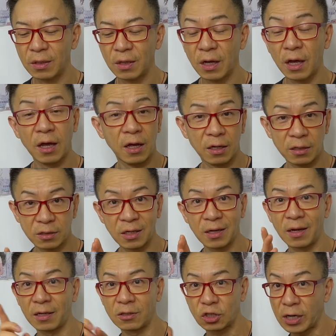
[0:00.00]
And
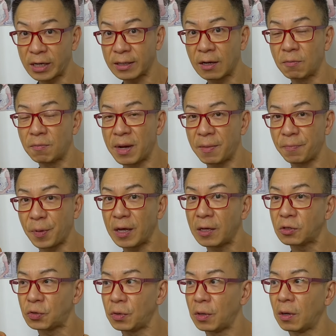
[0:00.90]
uh, check out my
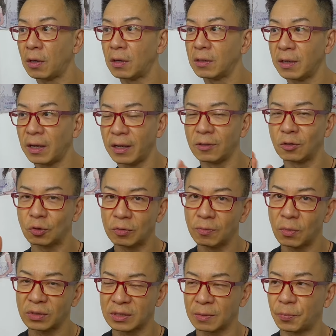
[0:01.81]
Patreon and do
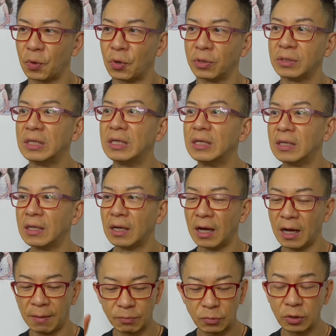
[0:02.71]
more support.
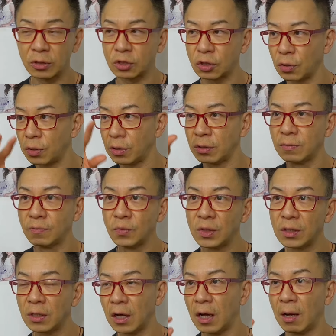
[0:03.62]
I'm gonna turn
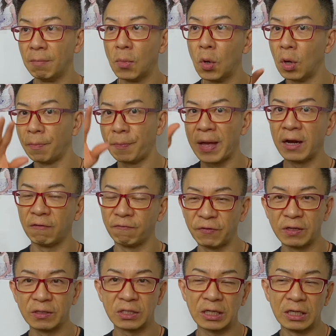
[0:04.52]
uh, more
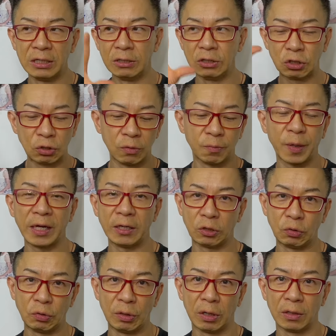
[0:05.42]
benefits into
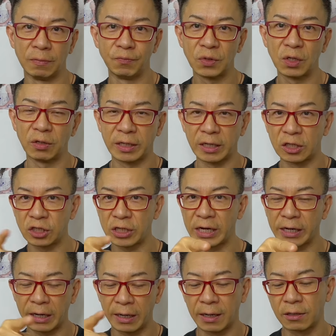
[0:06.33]
Patreon. Okay,
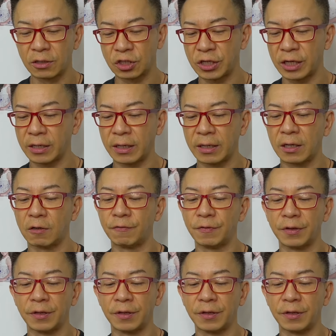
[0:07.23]
check it out. Check it out over